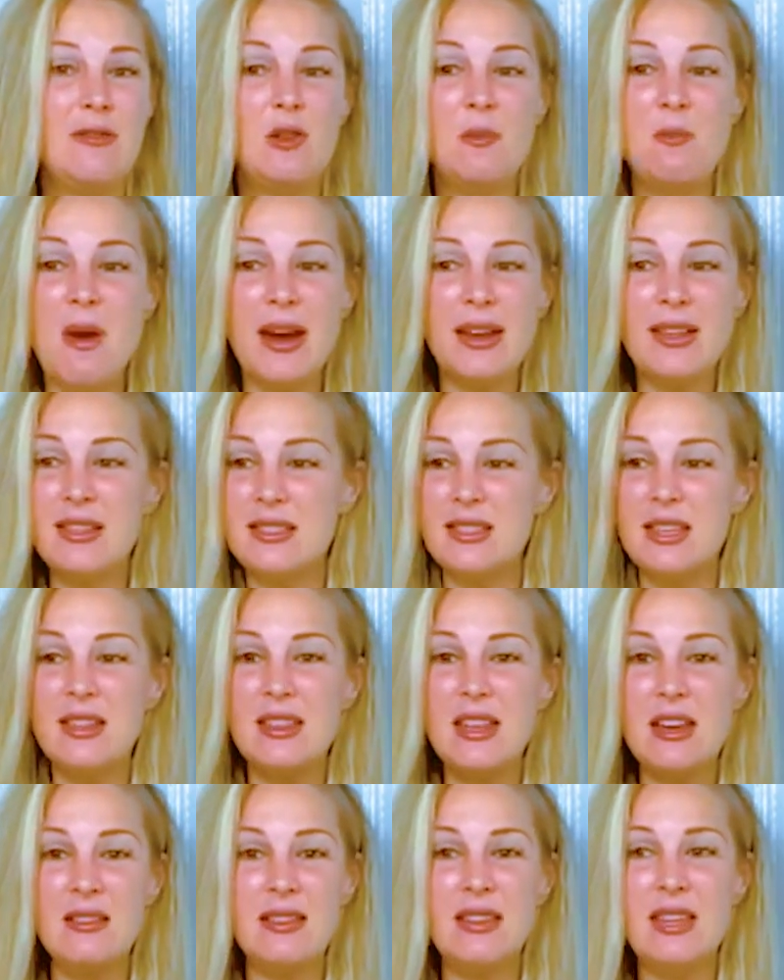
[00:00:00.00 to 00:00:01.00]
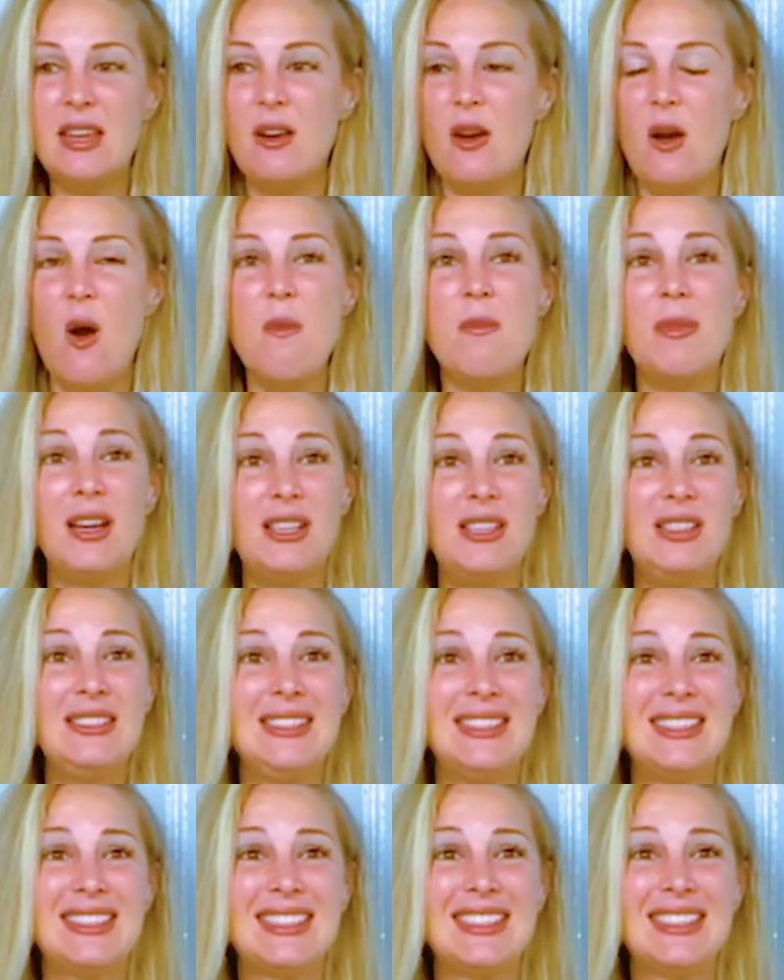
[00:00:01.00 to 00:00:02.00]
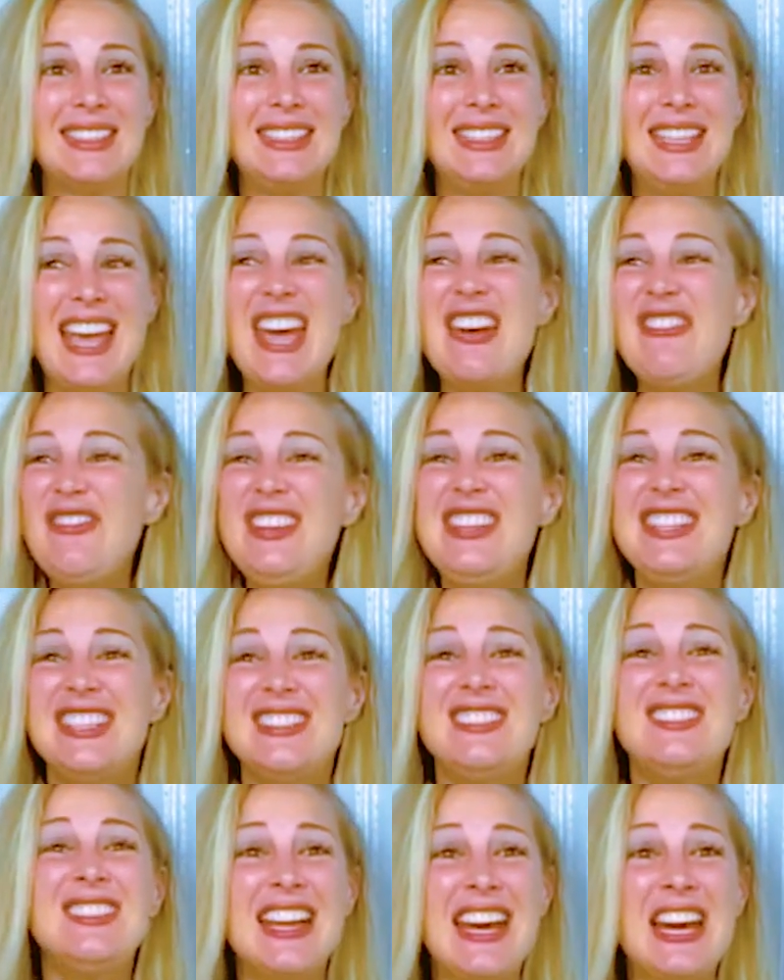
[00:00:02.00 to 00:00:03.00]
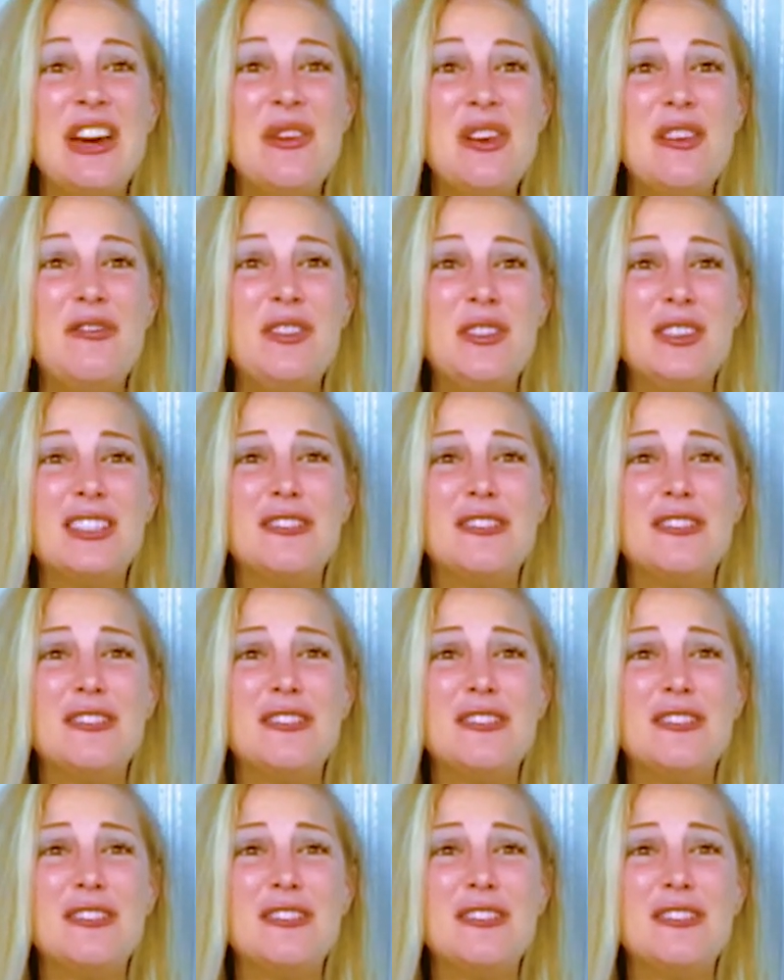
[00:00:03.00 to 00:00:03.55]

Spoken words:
You might sit there and think, oh my goodness, every single area feels